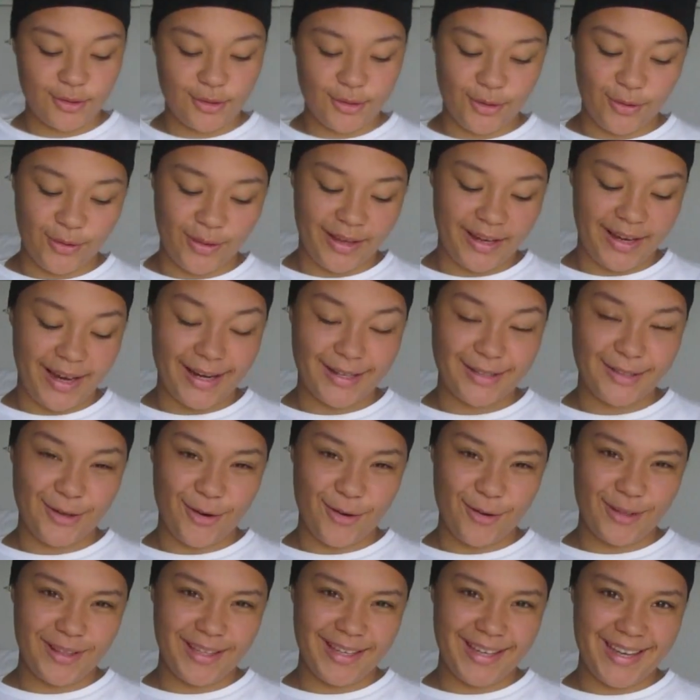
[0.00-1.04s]
so like I
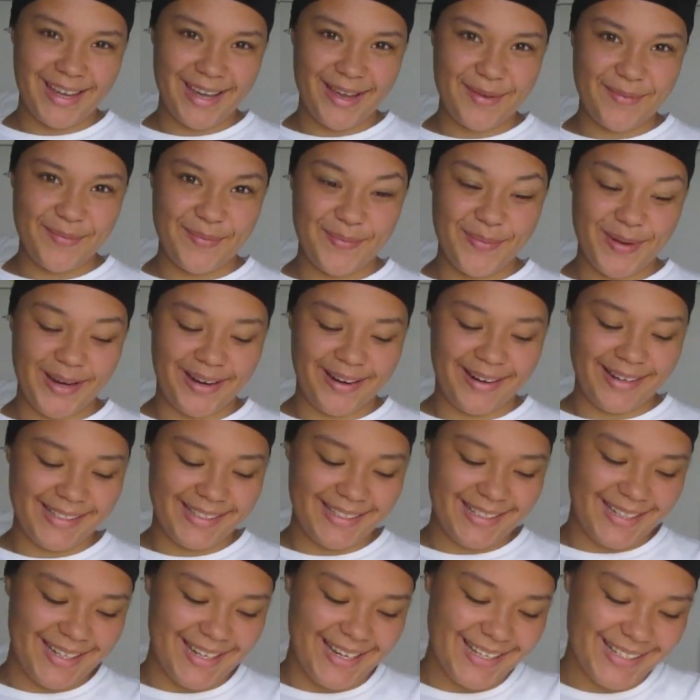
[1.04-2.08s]
don't really get
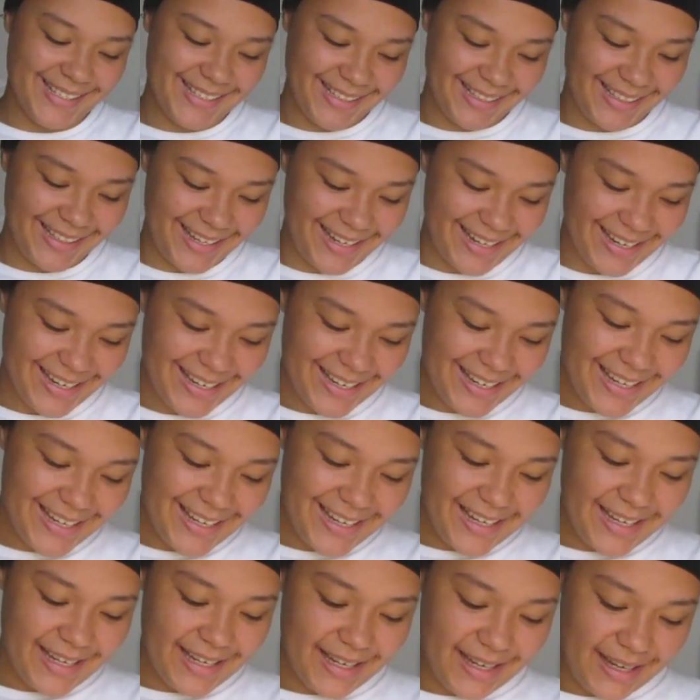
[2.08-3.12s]
embarrassed easily,
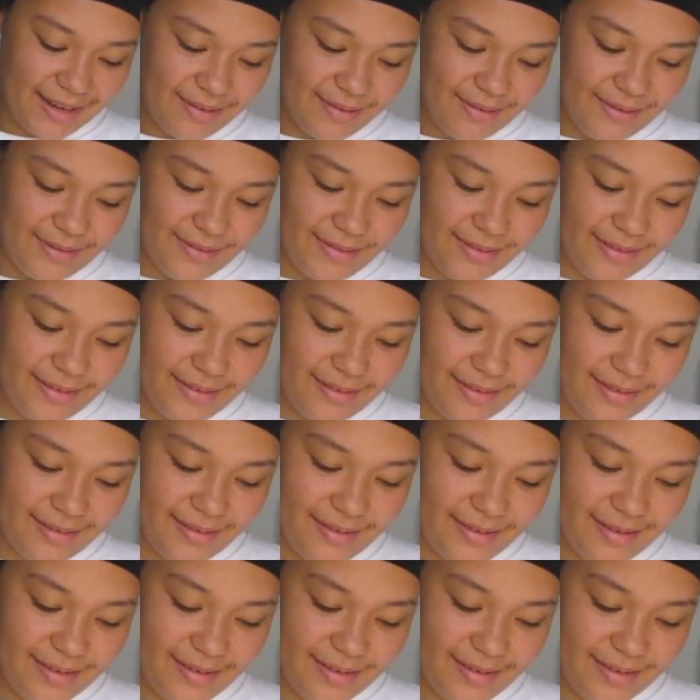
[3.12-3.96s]
and